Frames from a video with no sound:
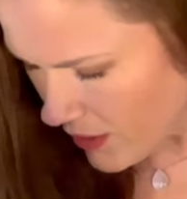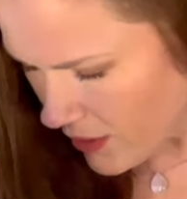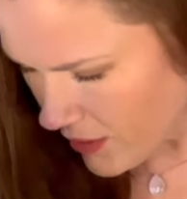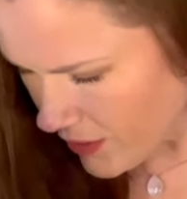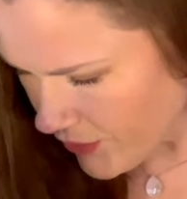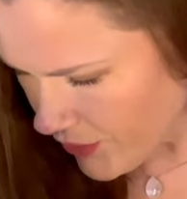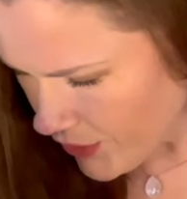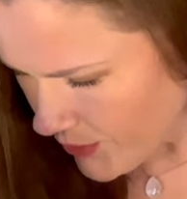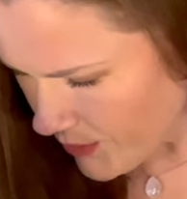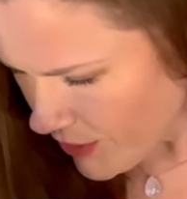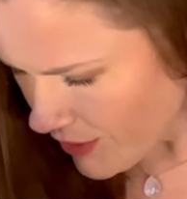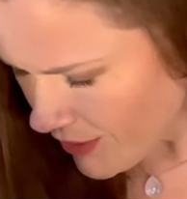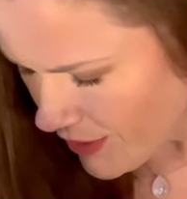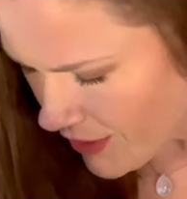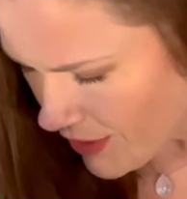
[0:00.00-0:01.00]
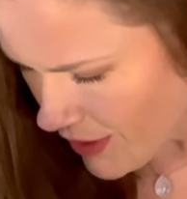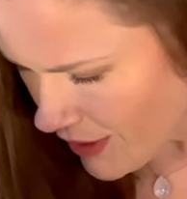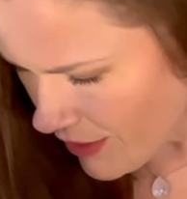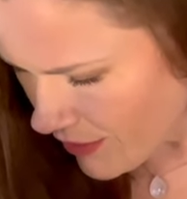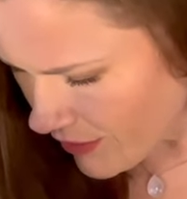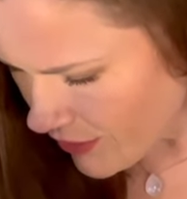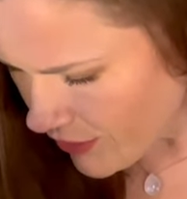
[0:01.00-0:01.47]
at
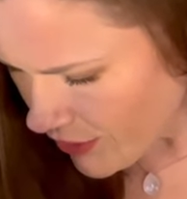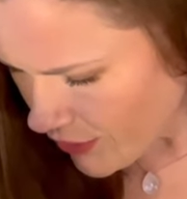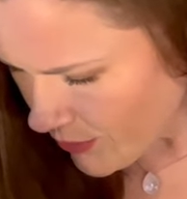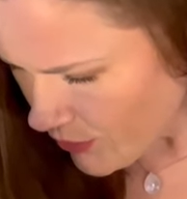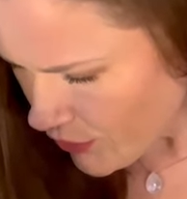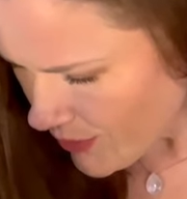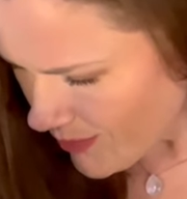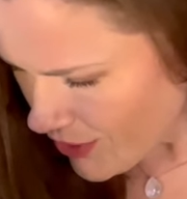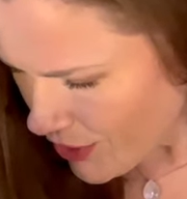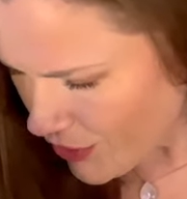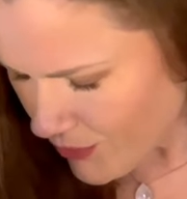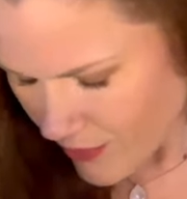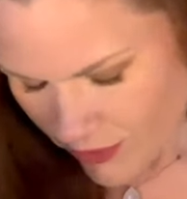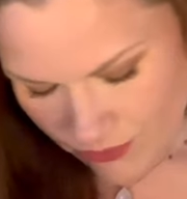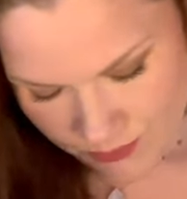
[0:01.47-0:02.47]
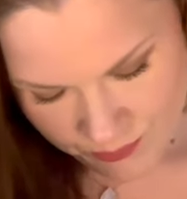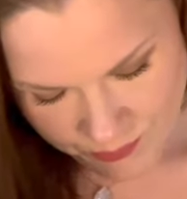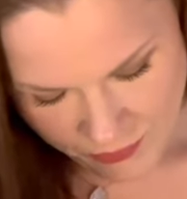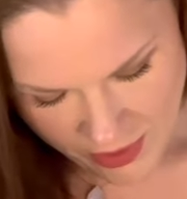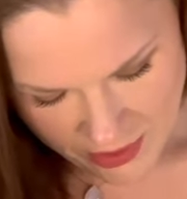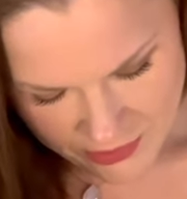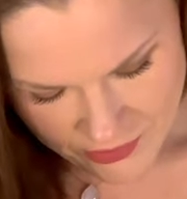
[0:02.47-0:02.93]
judgment. Show me judgment.
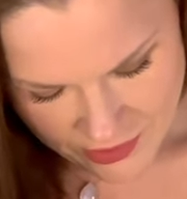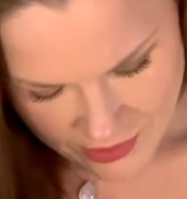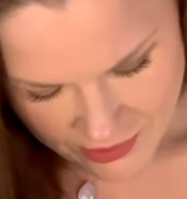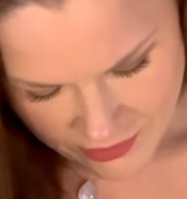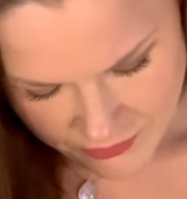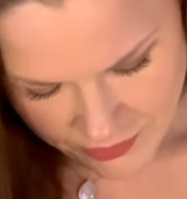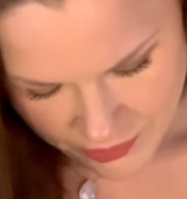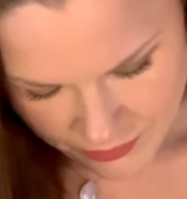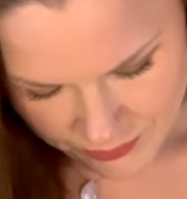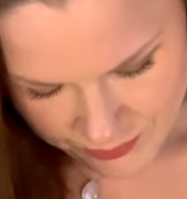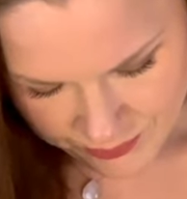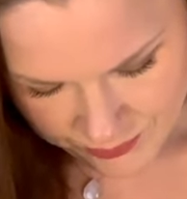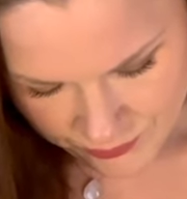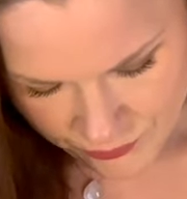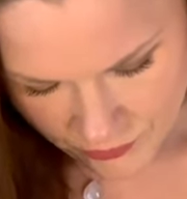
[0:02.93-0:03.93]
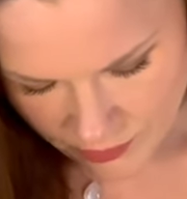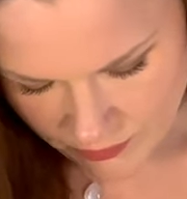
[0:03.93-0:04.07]
I understand that feeling,